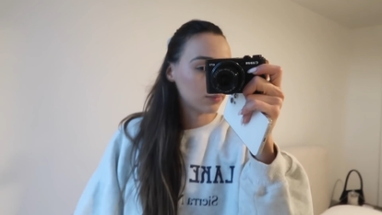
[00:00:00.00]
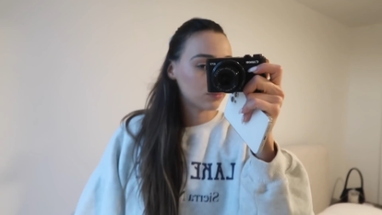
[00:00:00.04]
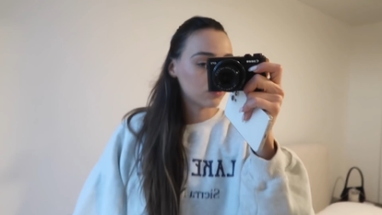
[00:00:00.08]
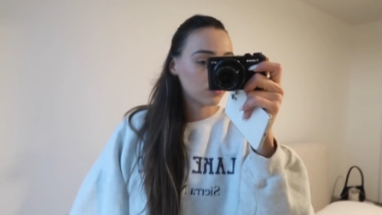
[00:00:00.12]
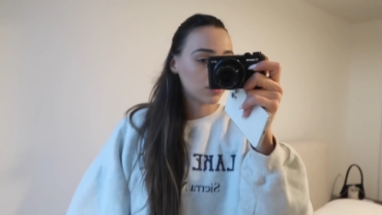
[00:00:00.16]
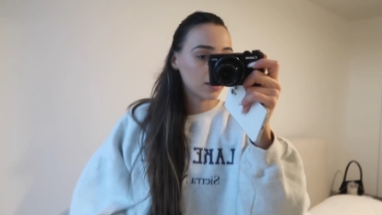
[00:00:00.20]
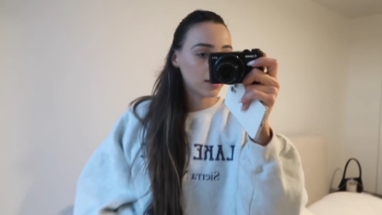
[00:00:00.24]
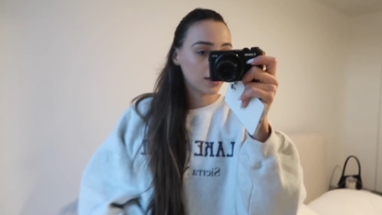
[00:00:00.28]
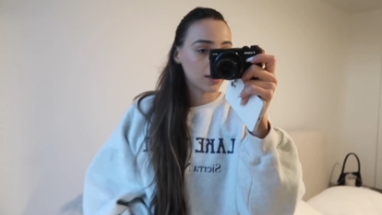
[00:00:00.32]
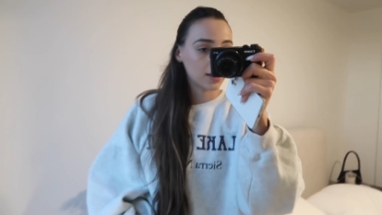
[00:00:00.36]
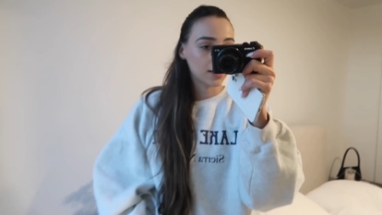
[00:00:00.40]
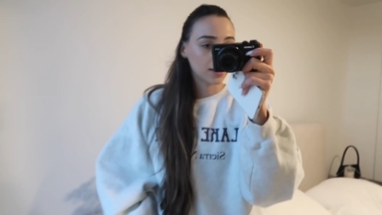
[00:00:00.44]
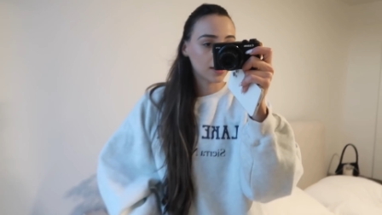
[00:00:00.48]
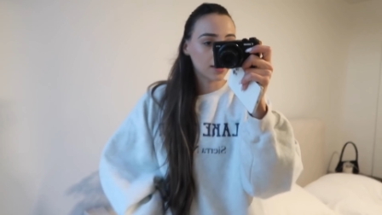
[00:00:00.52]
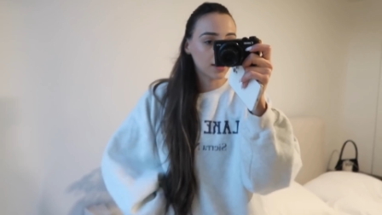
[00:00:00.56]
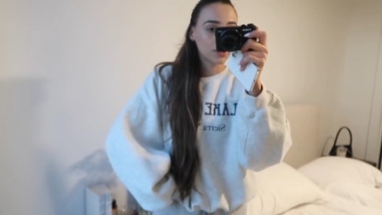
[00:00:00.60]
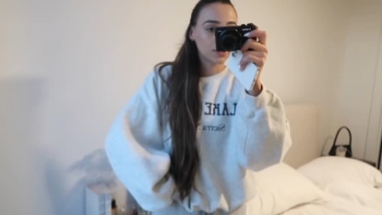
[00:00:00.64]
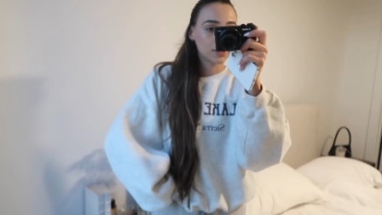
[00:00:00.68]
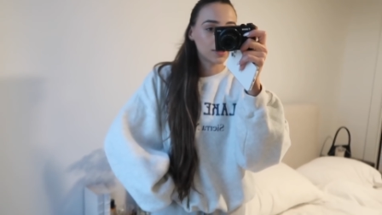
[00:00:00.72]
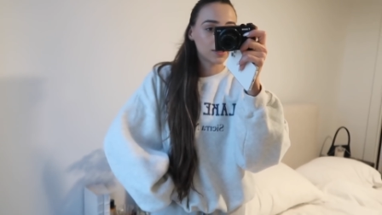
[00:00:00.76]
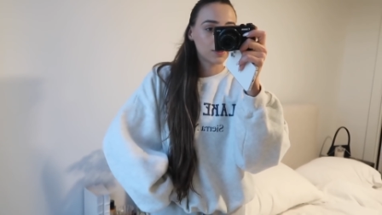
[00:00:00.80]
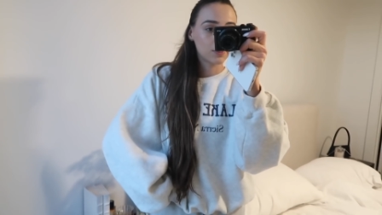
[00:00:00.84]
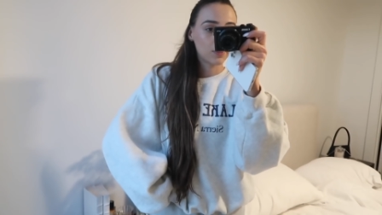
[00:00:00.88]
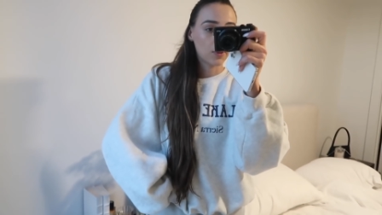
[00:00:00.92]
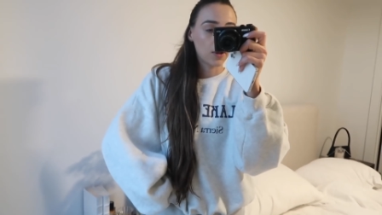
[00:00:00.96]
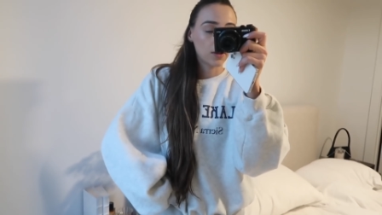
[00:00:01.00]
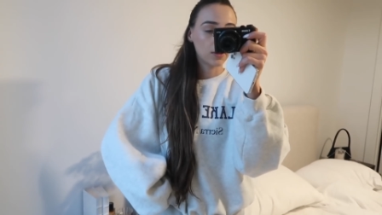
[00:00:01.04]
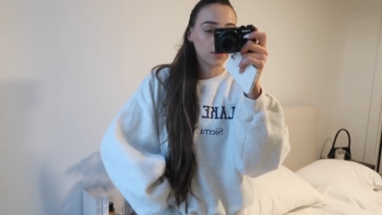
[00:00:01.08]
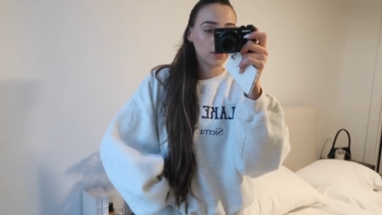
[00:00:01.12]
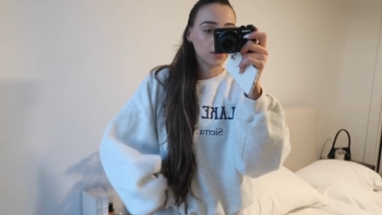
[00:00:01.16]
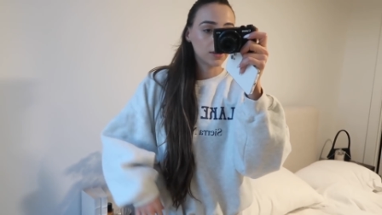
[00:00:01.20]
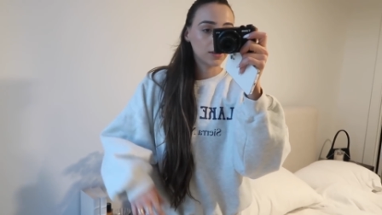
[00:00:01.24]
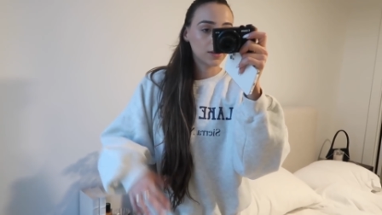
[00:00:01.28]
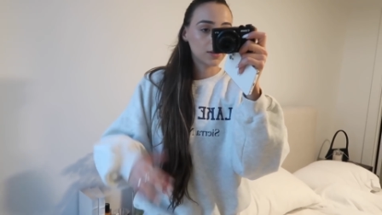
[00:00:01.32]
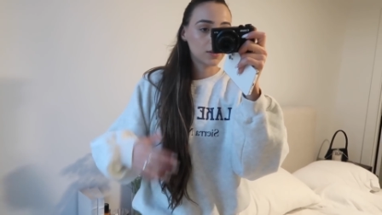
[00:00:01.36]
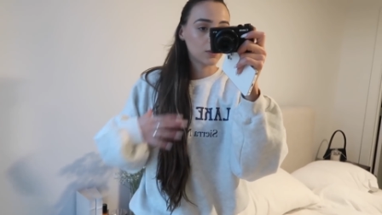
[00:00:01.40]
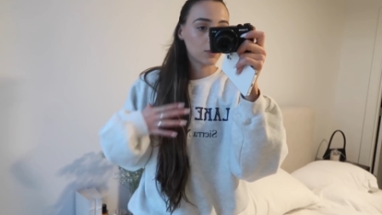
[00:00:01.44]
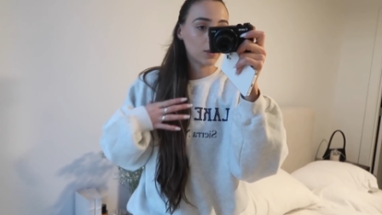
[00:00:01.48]
I'm wearing Princess
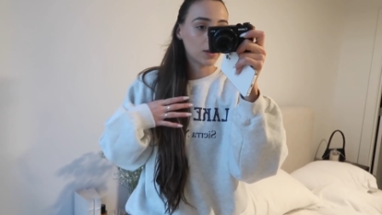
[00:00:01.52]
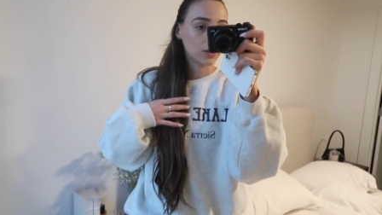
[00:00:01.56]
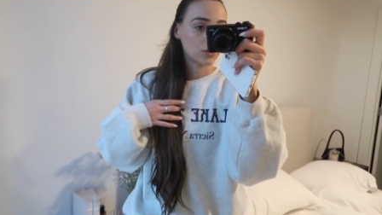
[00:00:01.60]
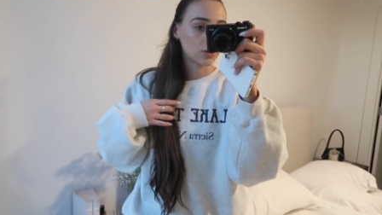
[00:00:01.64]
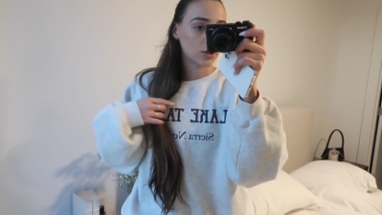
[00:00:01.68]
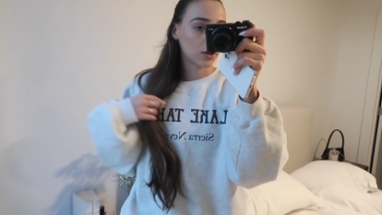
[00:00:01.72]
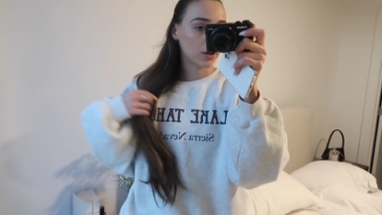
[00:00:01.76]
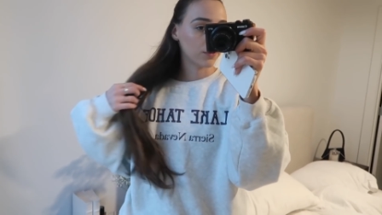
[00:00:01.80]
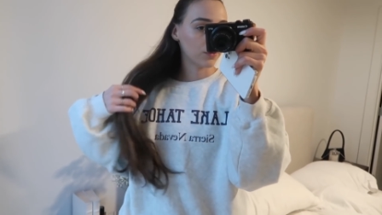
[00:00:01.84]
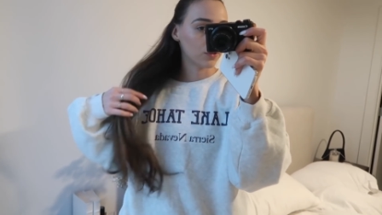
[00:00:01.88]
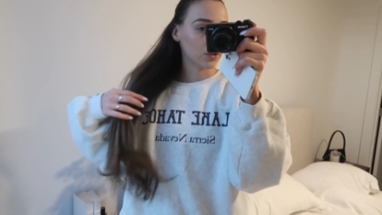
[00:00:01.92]
Polly sweatshirt